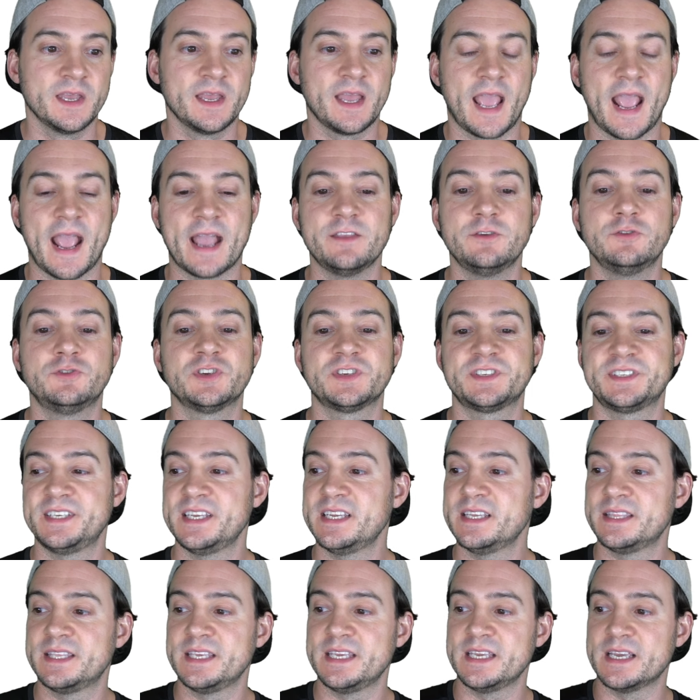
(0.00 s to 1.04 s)
And you just
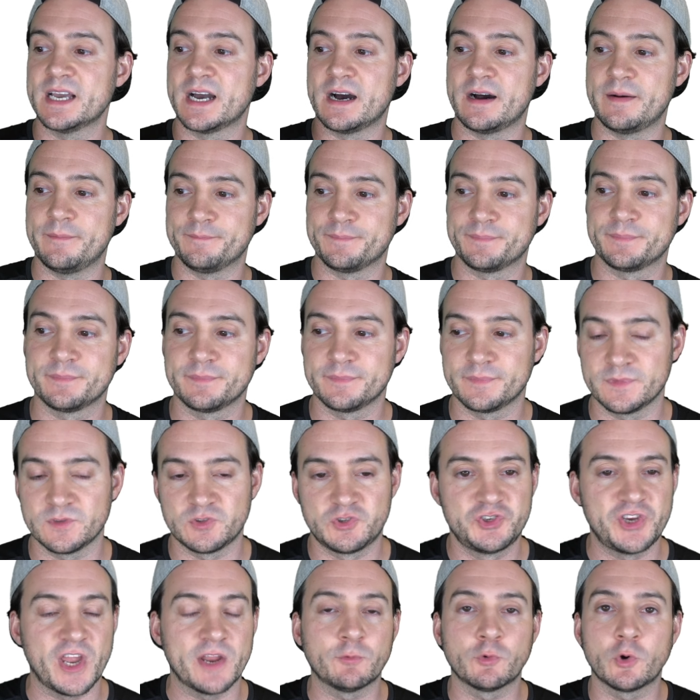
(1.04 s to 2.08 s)
see the
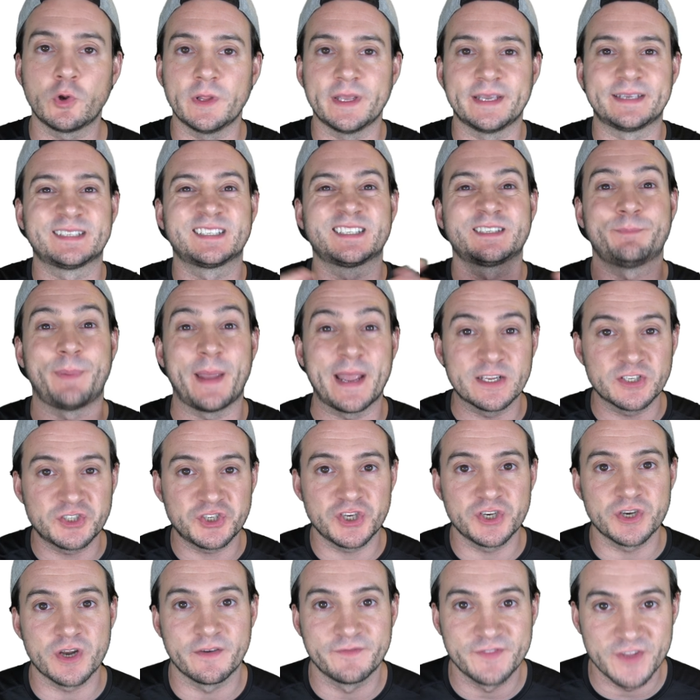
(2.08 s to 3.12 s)
general
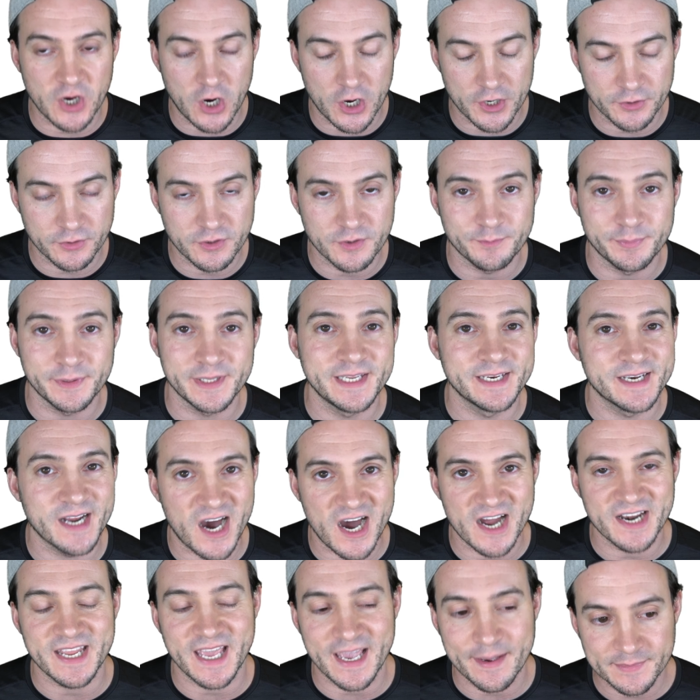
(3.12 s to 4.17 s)
expansion of the autocomplete
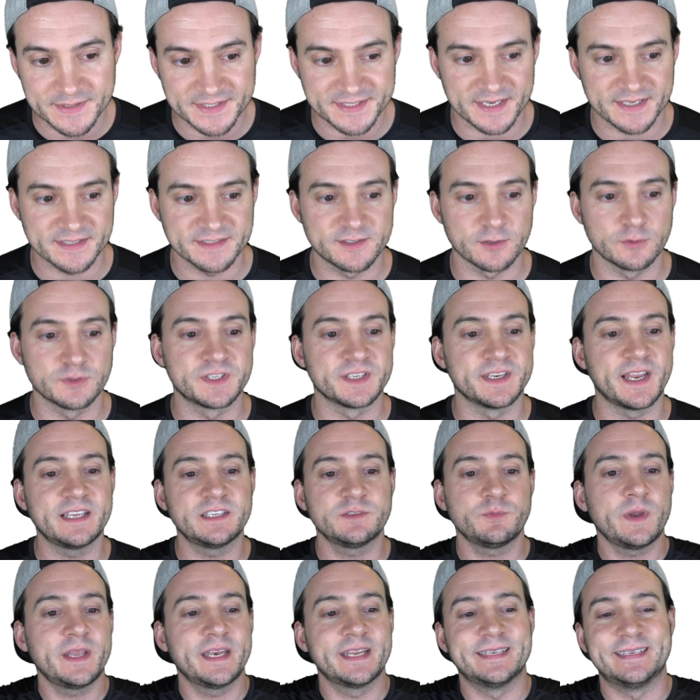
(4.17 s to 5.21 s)
on Amazon. So it's a
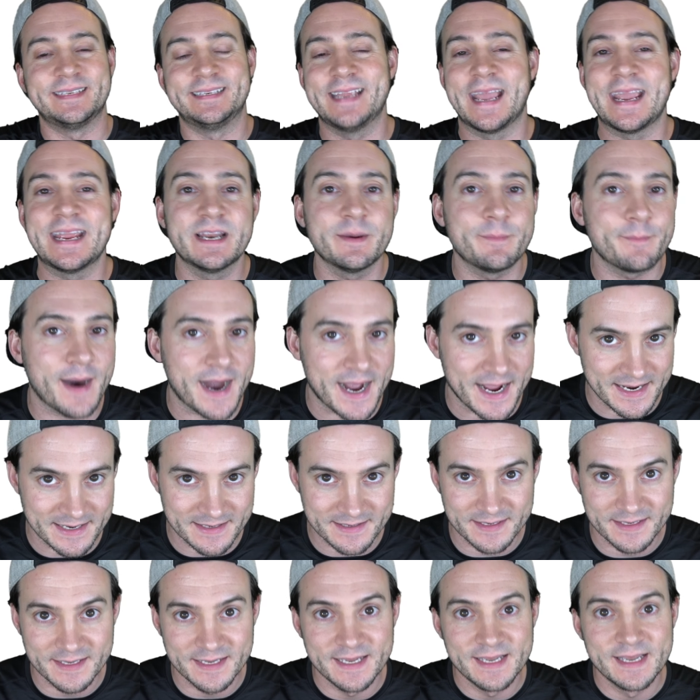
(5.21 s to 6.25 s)
nice way to data
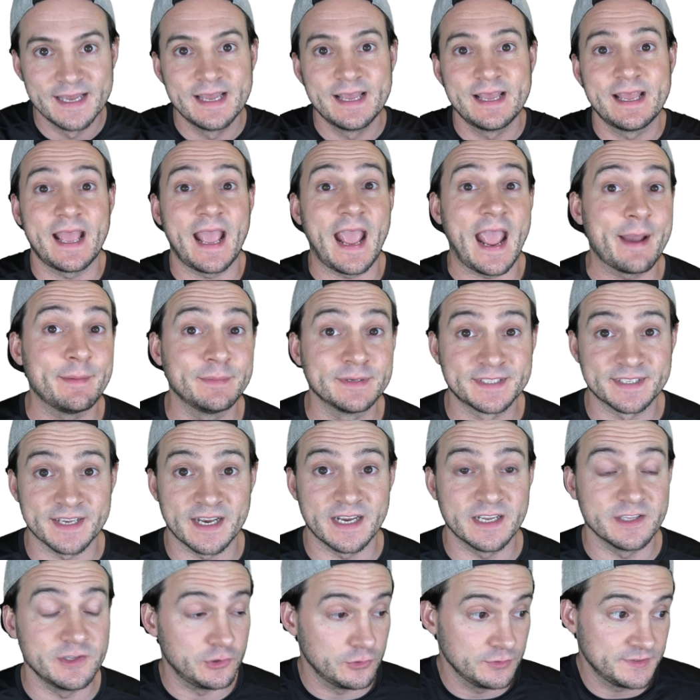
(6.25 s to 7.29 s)
mine
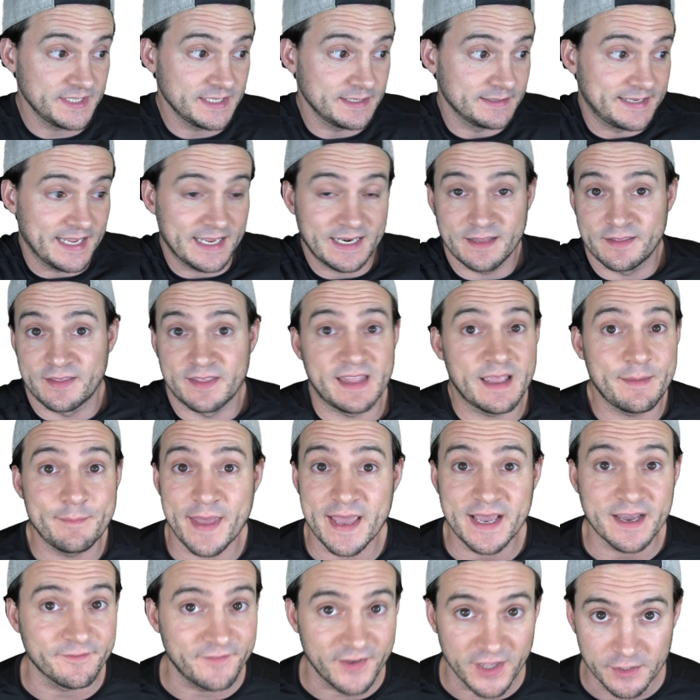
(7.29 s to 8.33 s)
Amazon using data that they
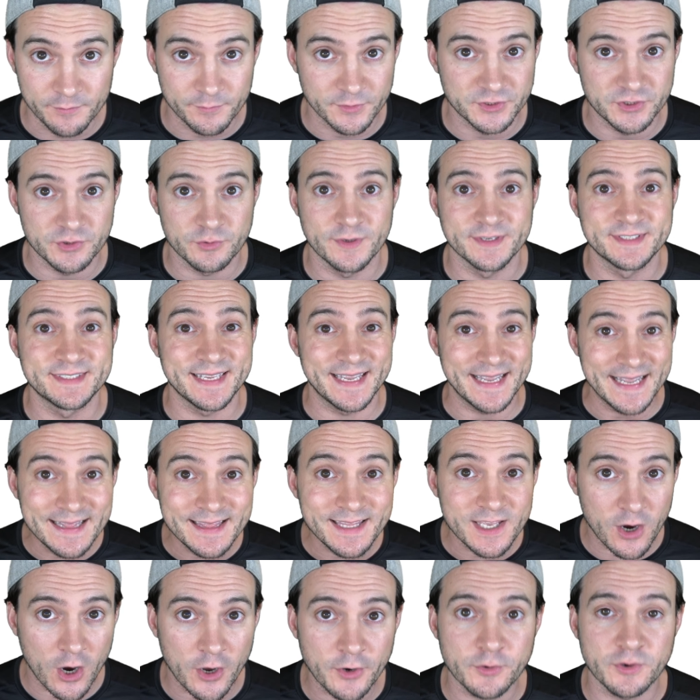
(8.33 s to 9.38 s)
make available to us in the
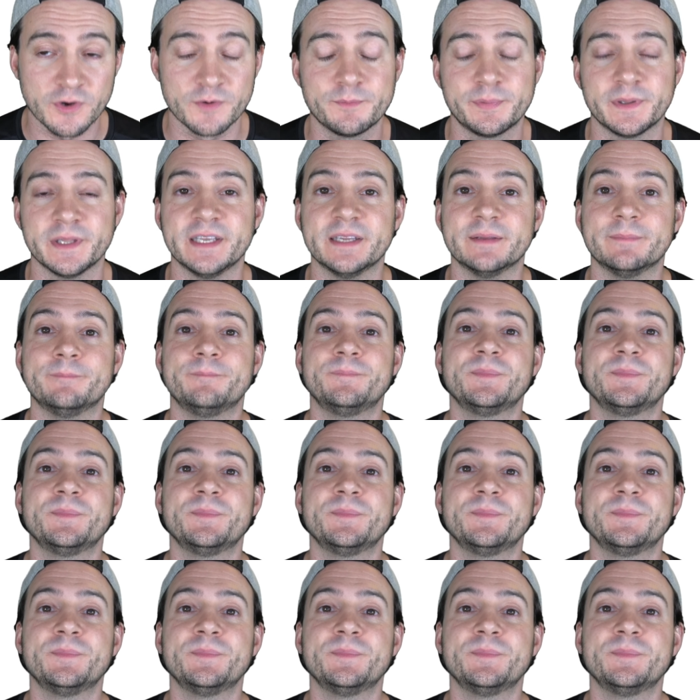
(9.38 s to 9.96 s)
autocomplete